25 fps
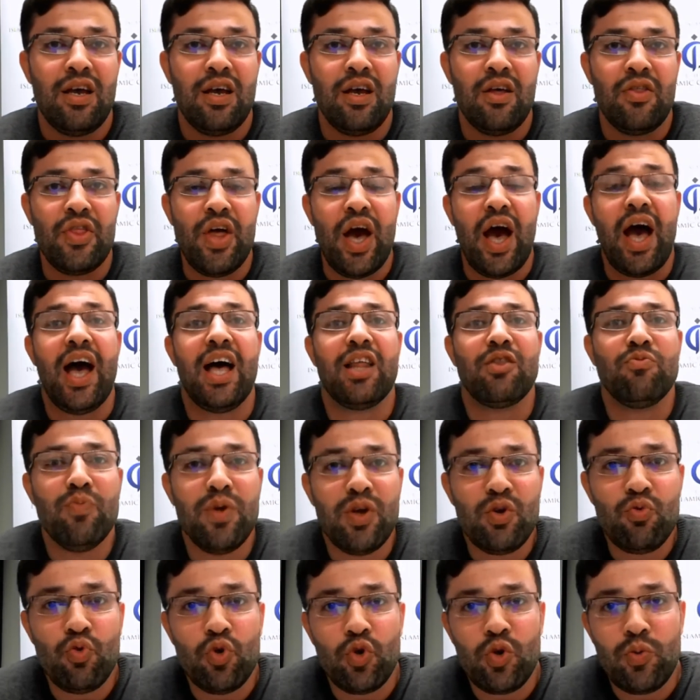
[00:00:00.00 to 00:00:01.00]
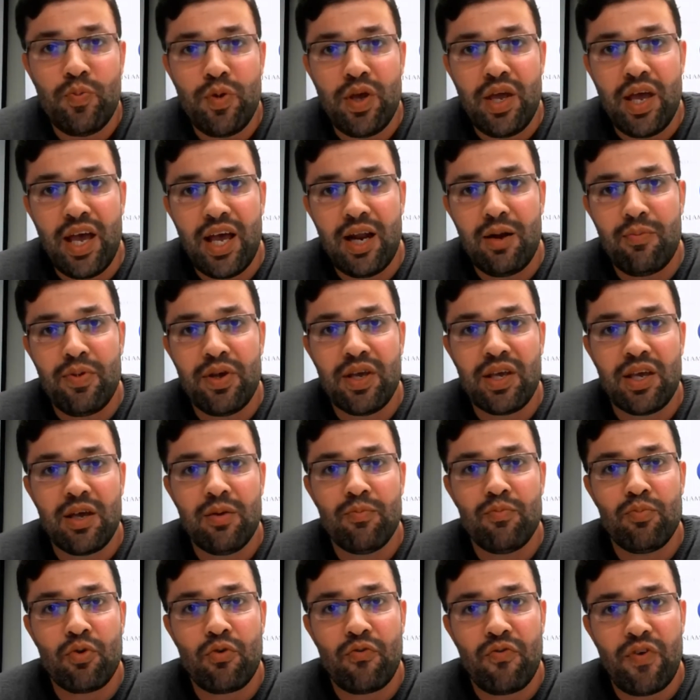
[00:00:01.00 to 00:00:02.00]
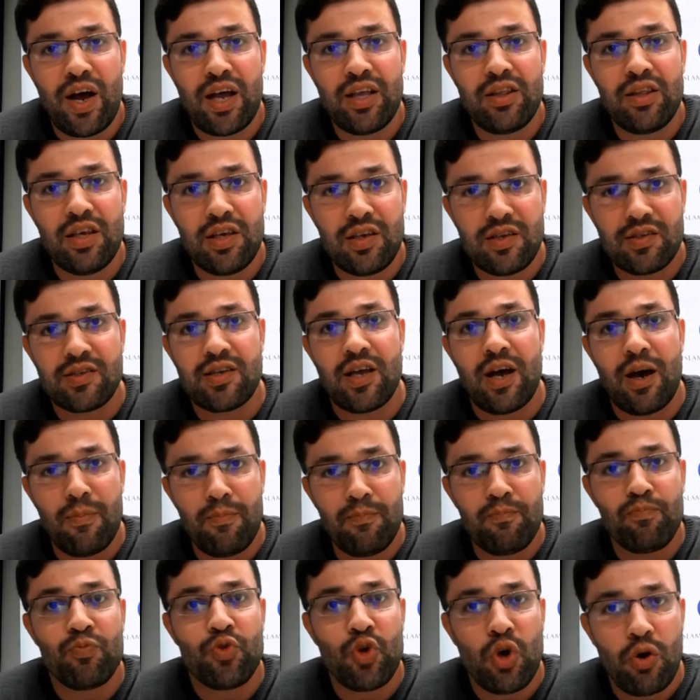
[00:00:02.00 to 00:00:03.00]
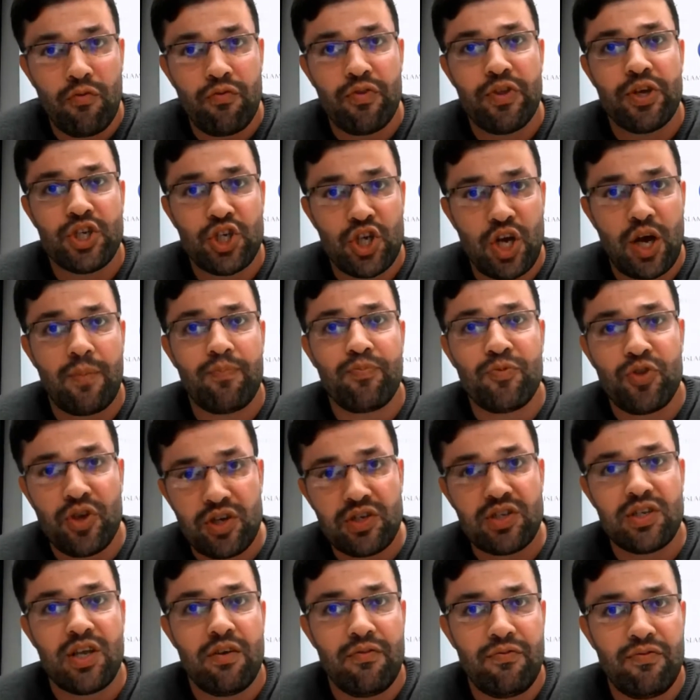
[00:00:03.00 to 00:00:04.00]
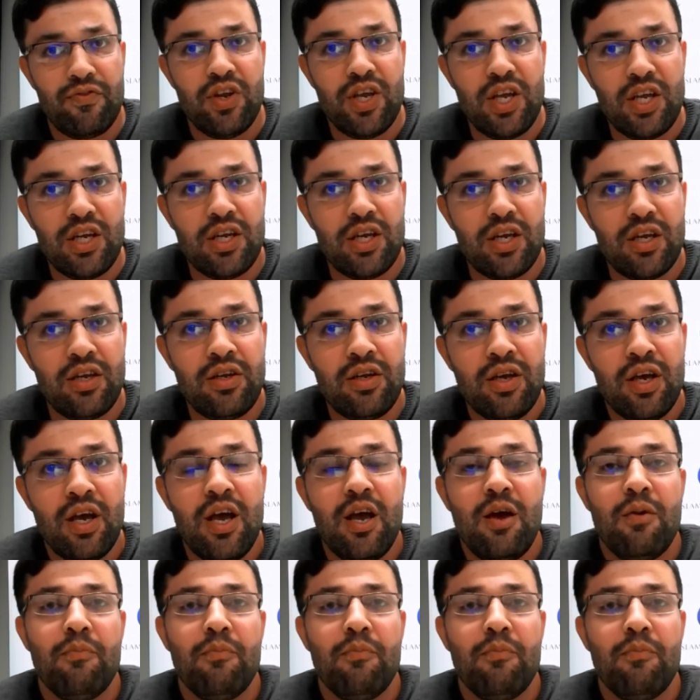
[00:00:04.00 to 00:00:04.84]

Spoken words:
admin would be helping in providing some of the chapters if needed.